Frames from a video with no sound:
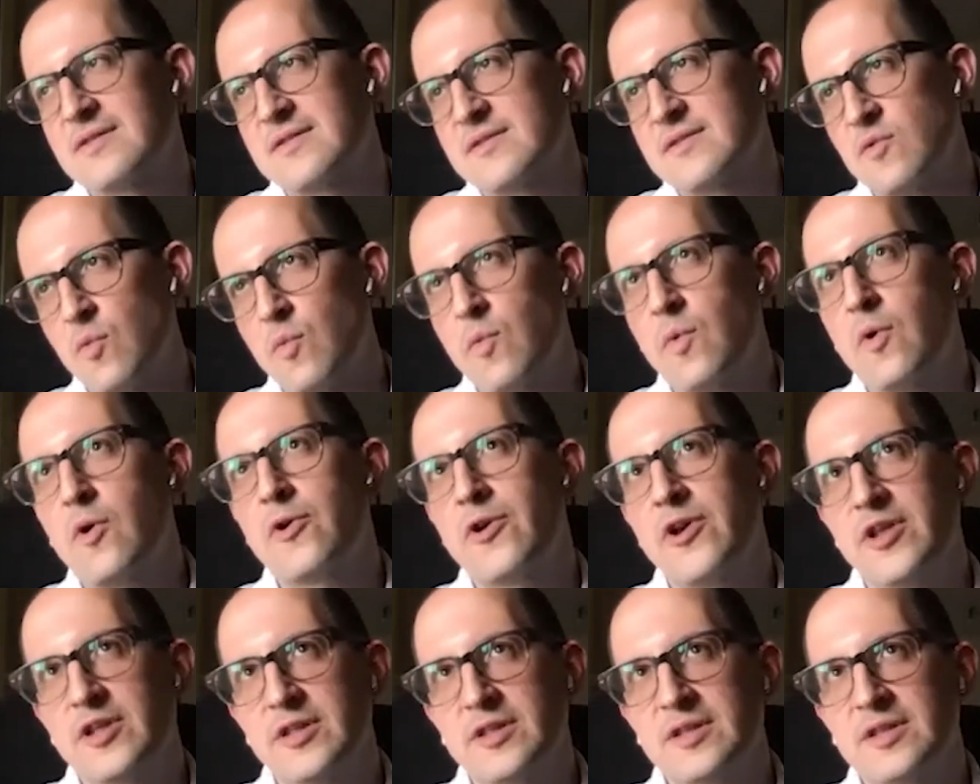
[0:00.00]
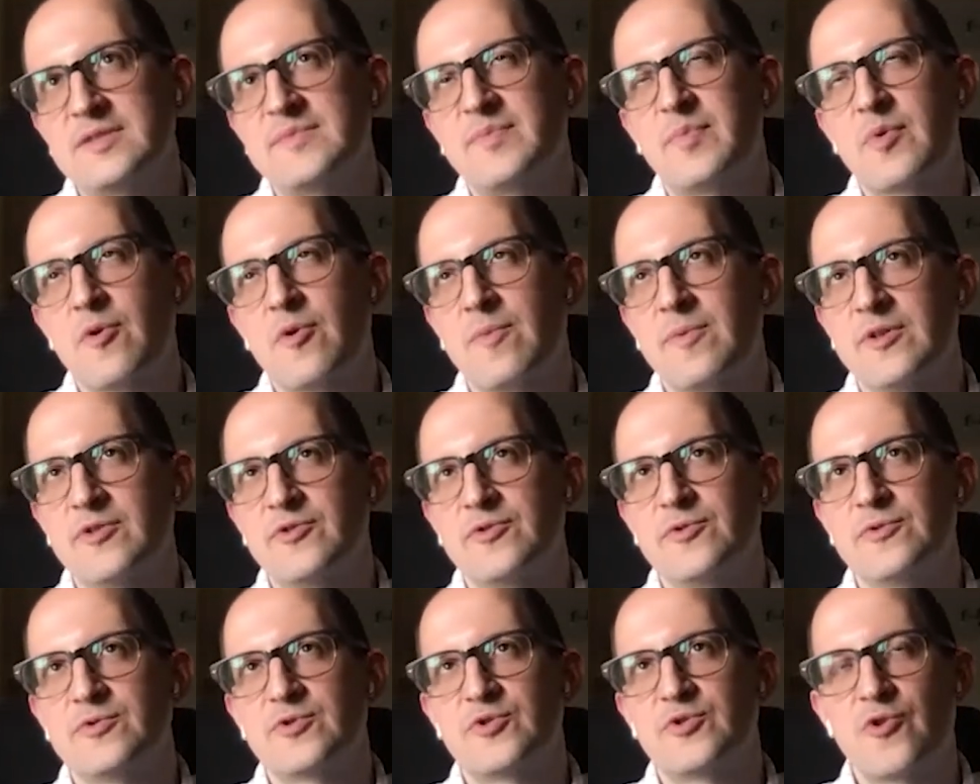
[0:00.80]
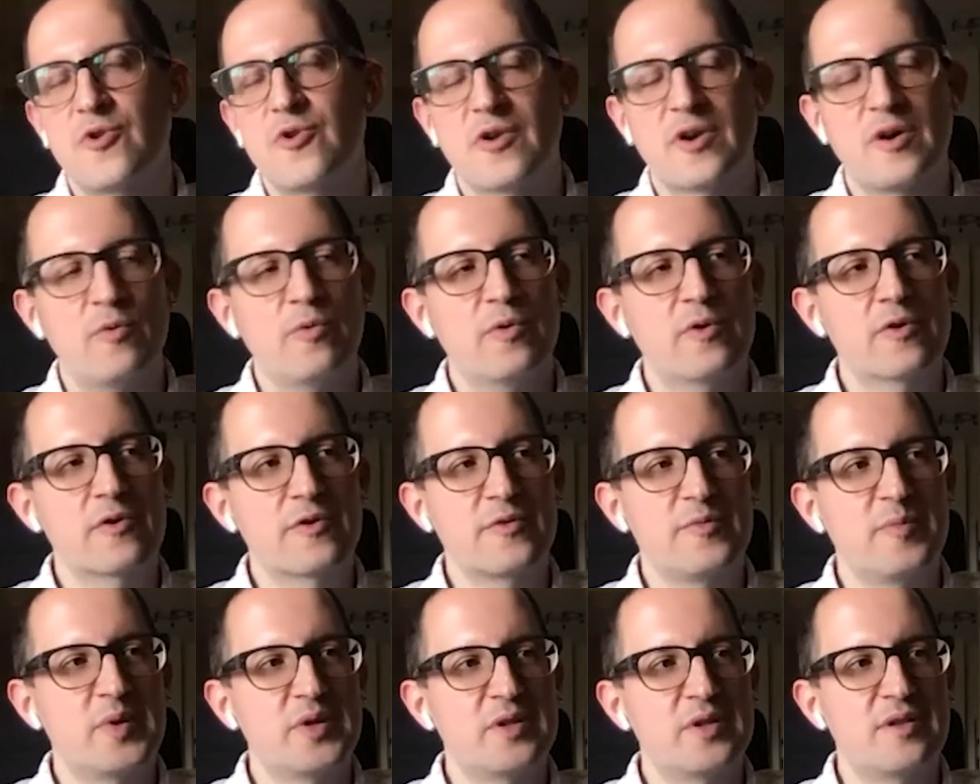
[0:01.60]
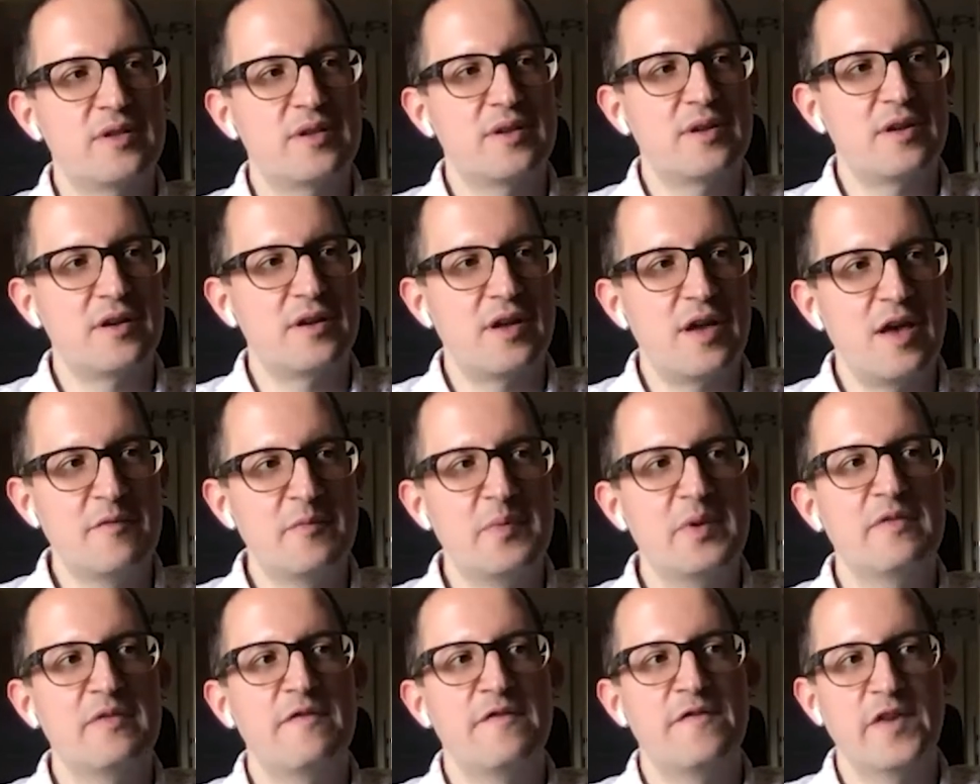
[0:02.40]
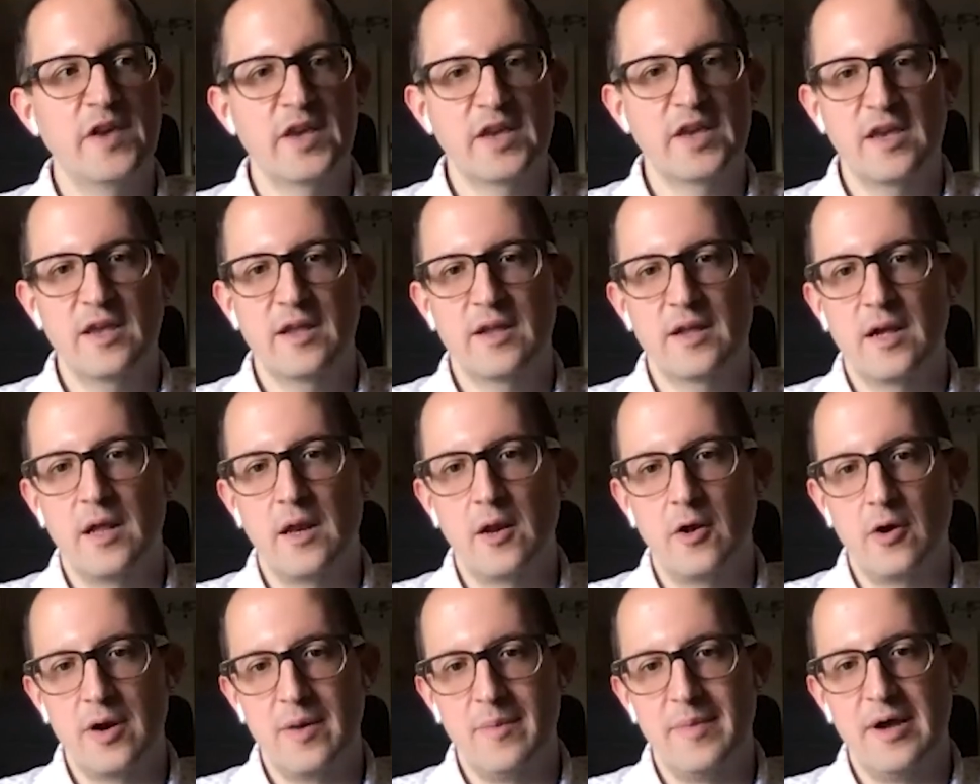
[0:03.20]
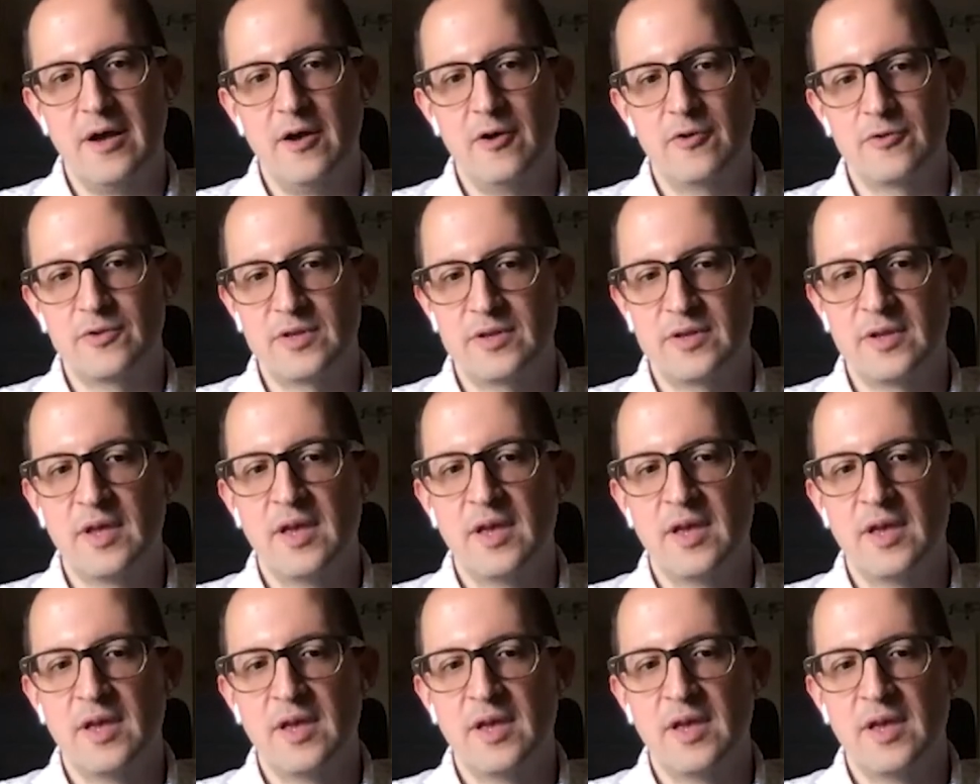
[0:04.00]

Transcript: worried is probably too strong a word, but I've been thinking a lot about,